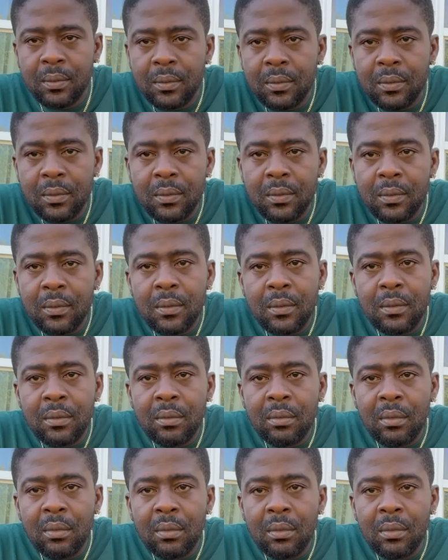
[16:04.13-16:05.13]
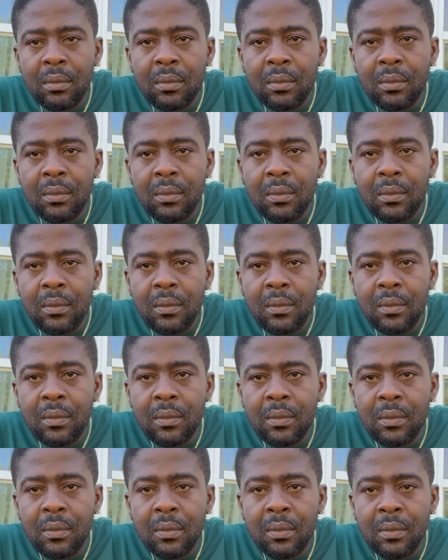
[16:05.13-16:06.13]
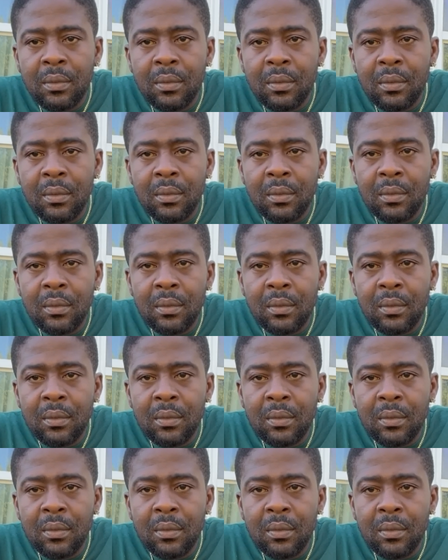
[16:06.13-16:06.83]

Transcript: No one is speaking in this clip.